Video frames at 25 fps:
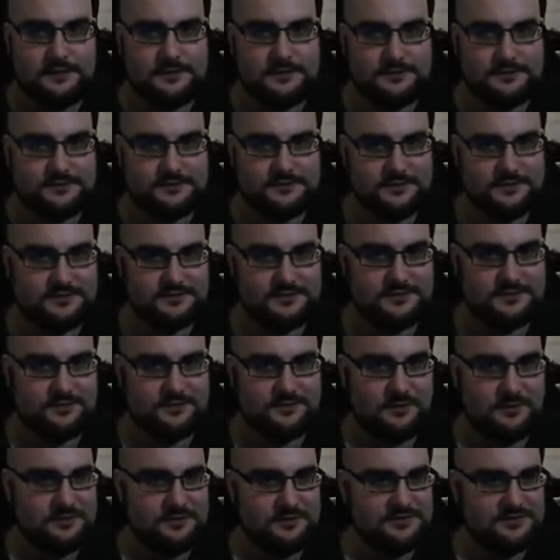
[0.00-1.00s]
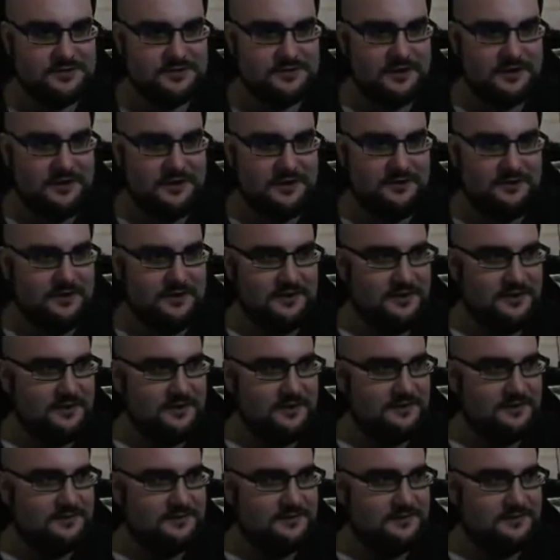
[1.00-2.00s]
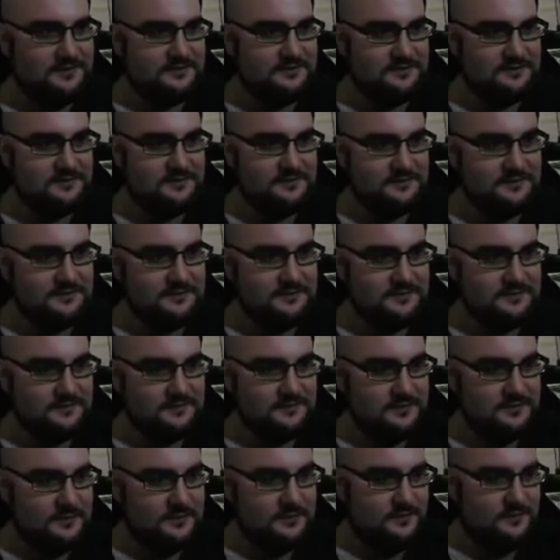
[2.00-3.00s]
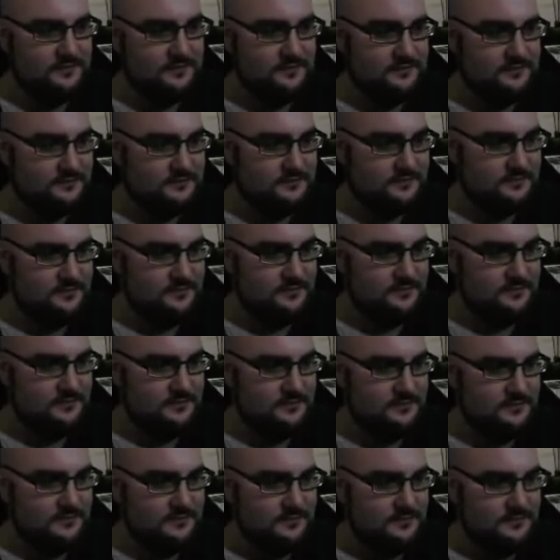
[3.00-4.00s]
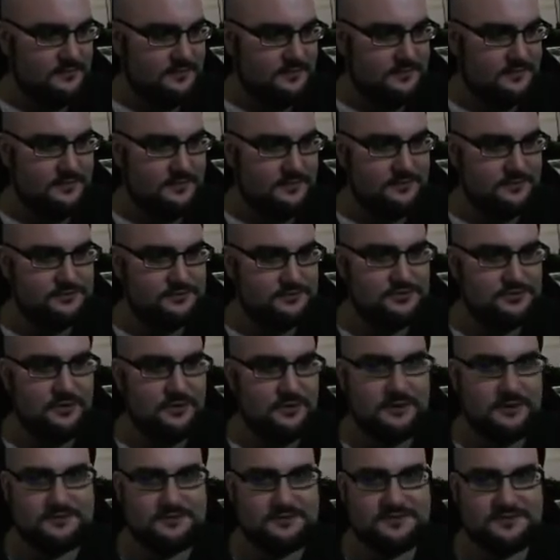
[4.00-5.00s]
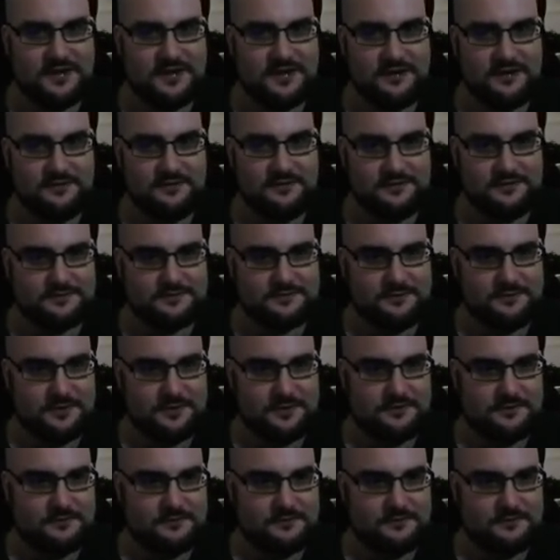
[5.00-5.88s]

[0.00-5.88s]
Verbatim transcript: So this is where we start out, huh? Oh. There's no outside on this one.